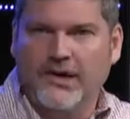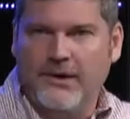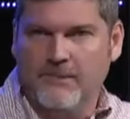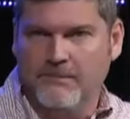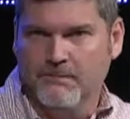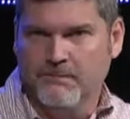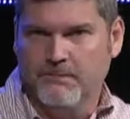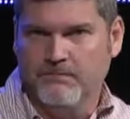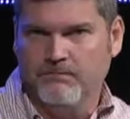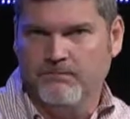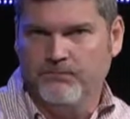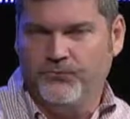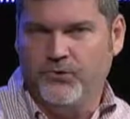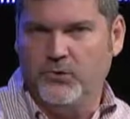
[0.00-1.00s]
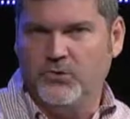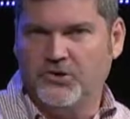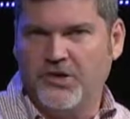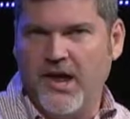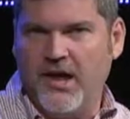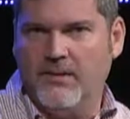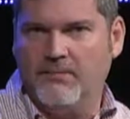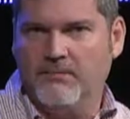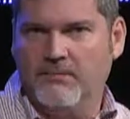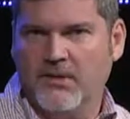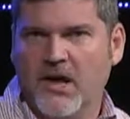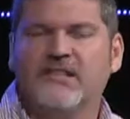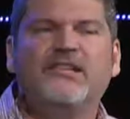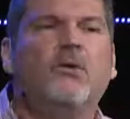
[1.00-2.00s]
Do you understand?
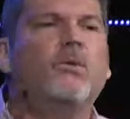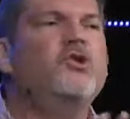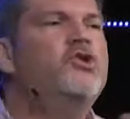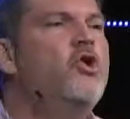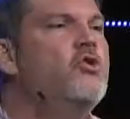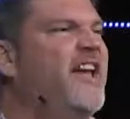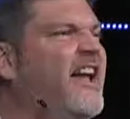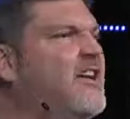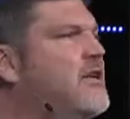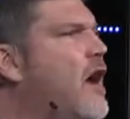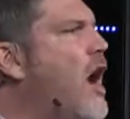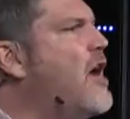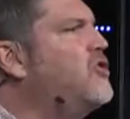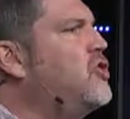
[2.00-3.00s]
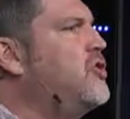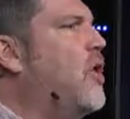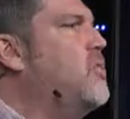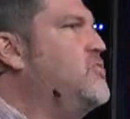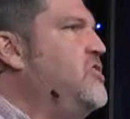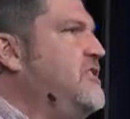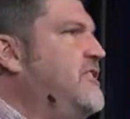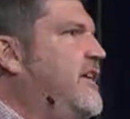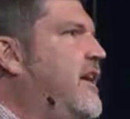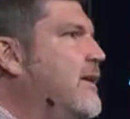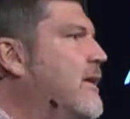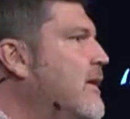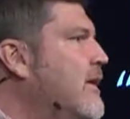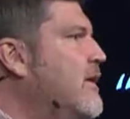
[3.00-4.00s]
See, when you get God, you don't just
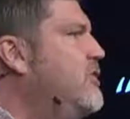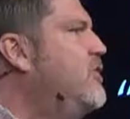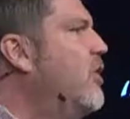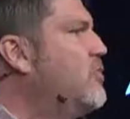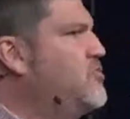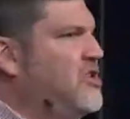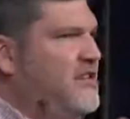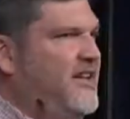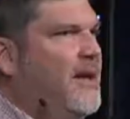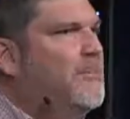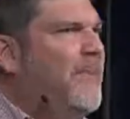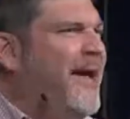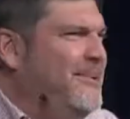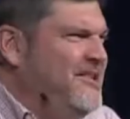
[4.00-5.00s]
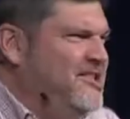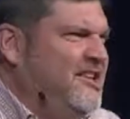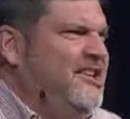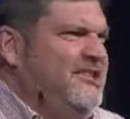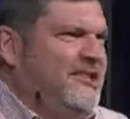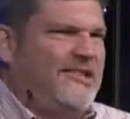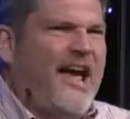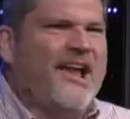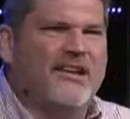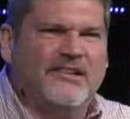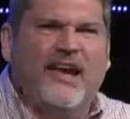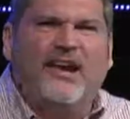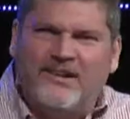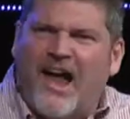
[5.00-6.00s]
get you don't just get baby Jesus
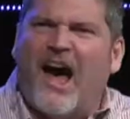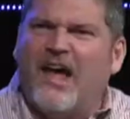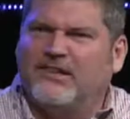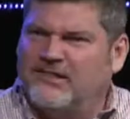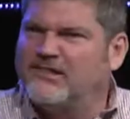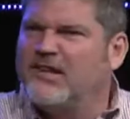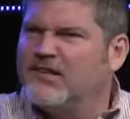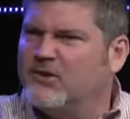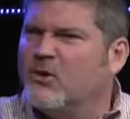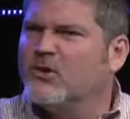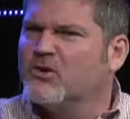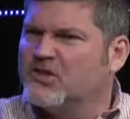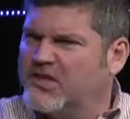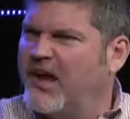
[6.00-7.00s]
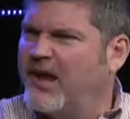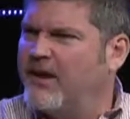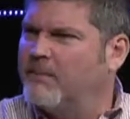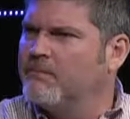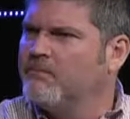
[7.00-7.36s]
Talladega Nights. You understand?